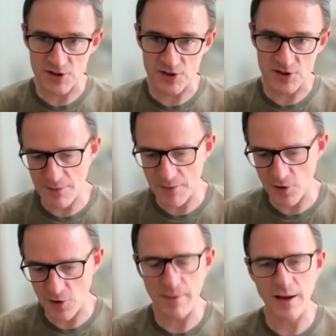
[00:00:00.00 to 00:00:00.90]
He was telling me
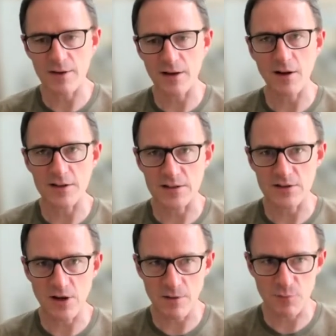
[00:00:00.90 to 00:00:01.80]
all about the glass
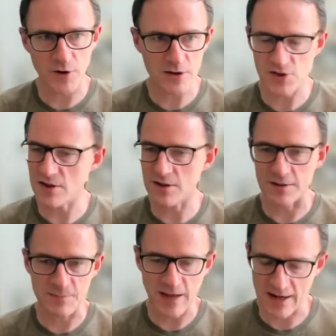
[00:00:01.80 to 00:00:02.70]
jar production
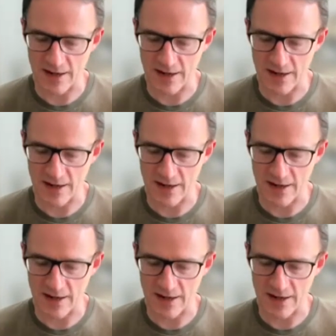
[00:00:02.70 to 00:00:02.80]
and had a